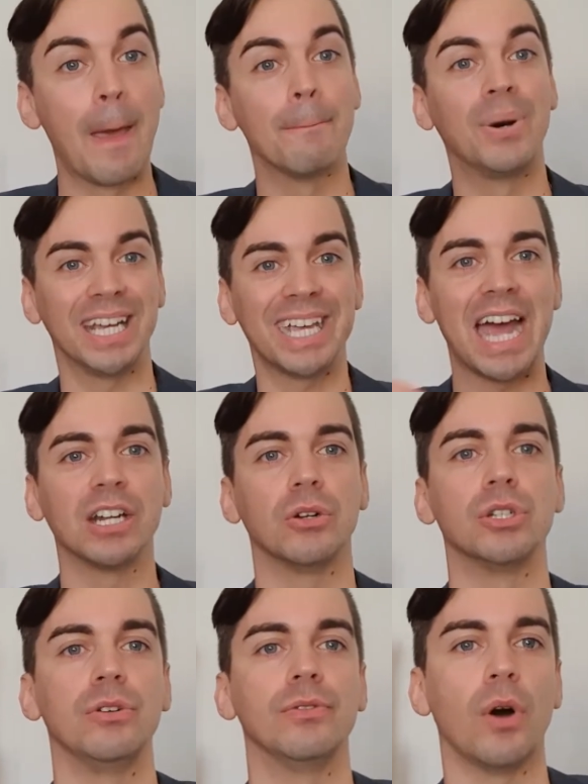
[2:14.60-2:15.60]
but it can go
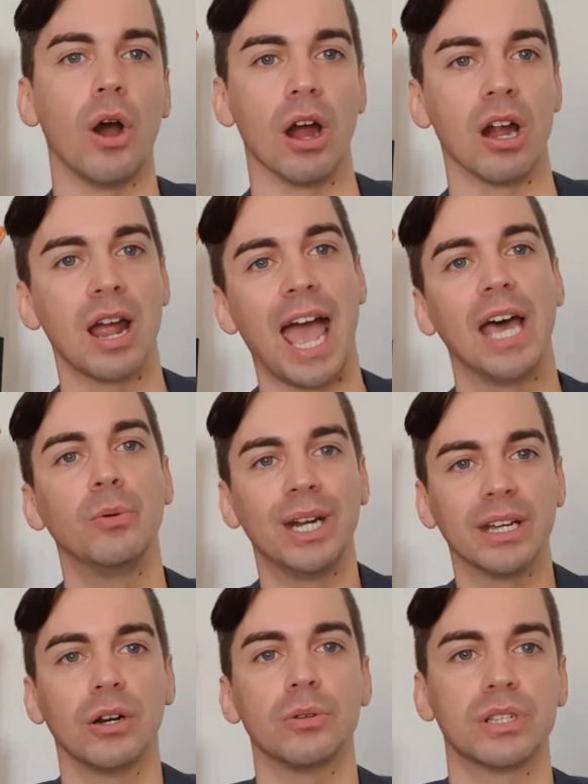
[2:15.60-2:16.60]
too far. And when
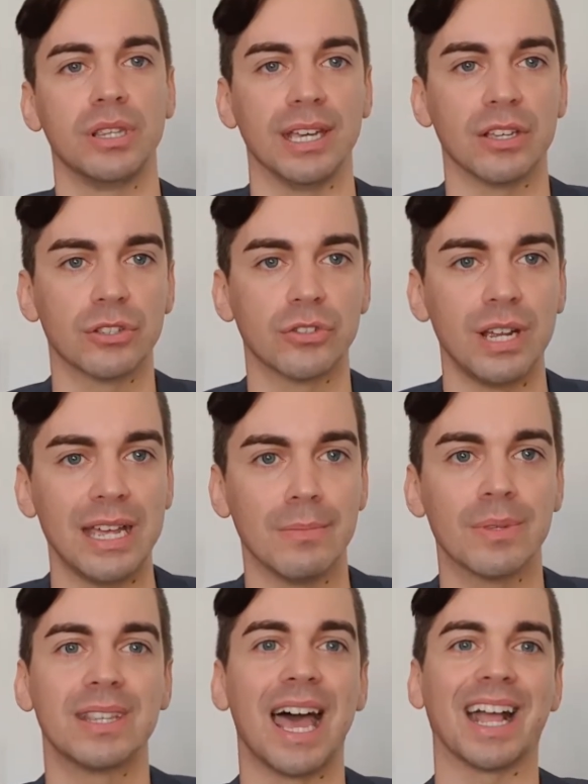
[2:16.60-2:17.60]
it goes to the
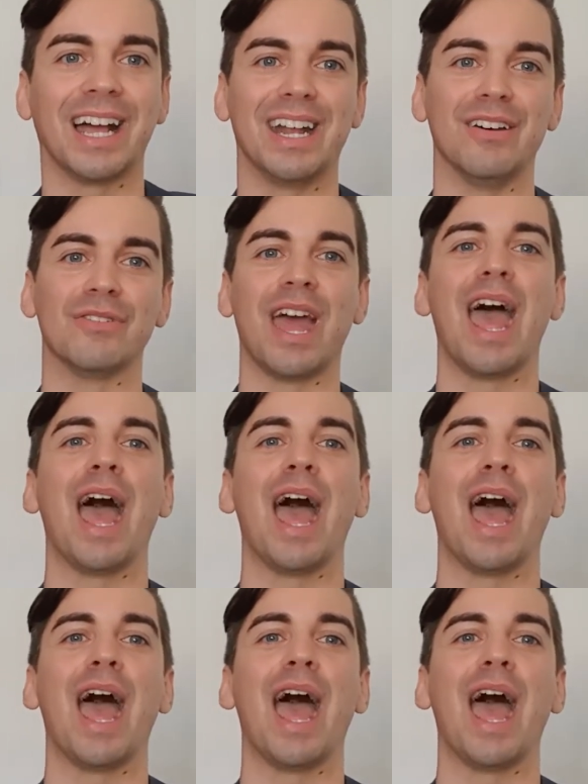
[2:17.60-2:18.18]
extremes, that kind of